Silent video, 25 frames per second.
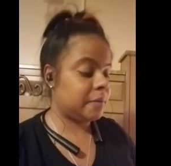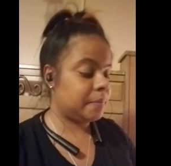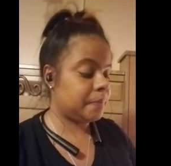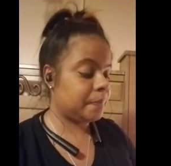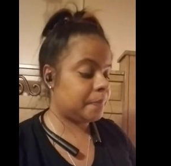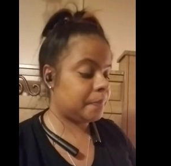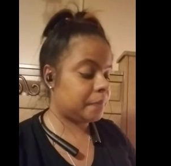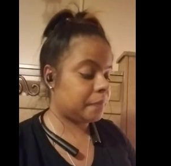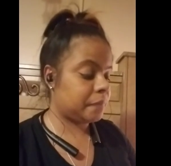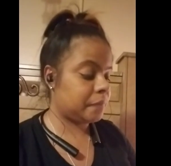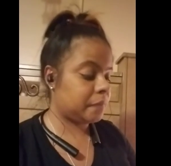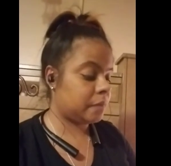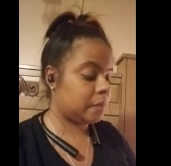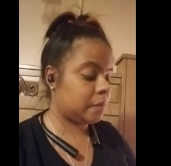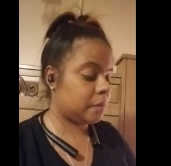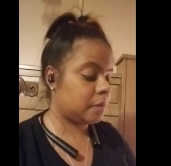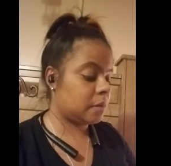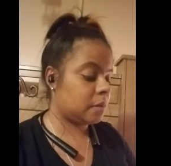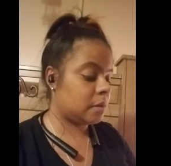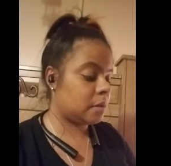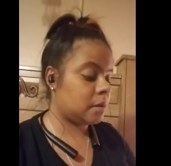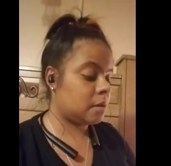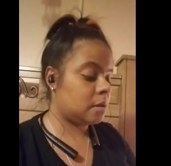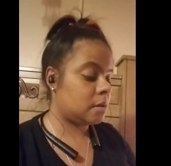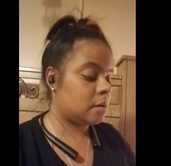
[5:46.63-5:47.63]

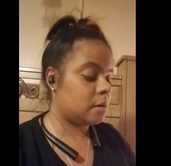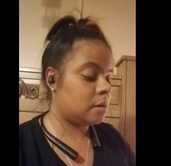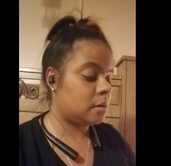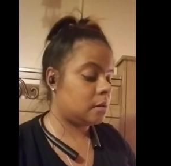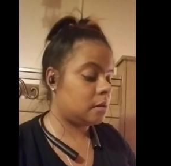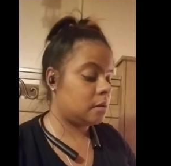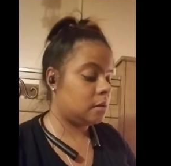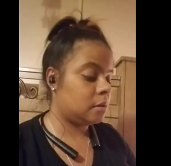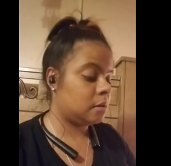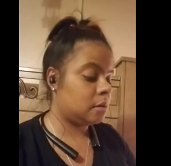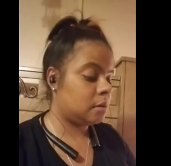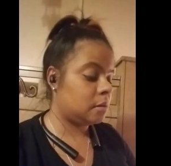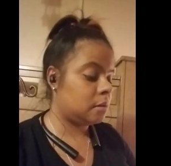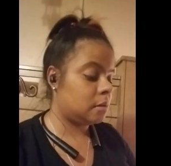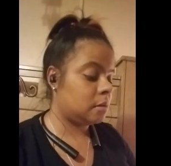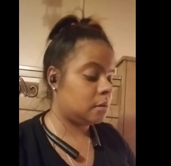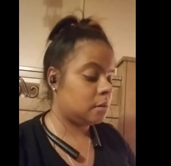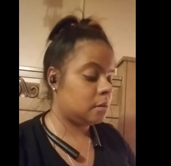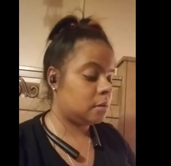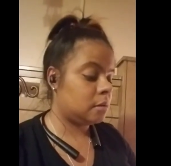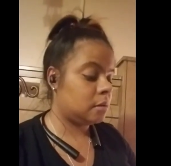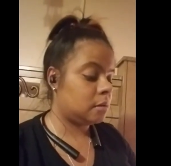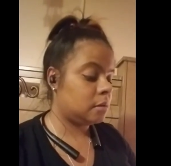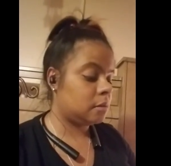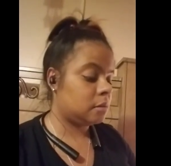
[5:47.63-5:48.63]

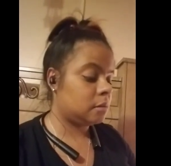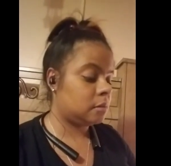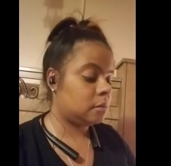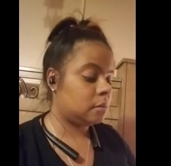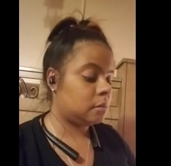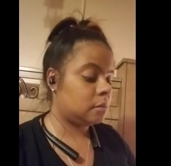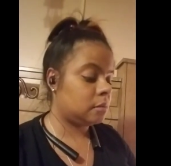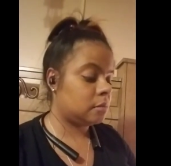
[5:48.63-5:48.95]
No one is speaking in this clip.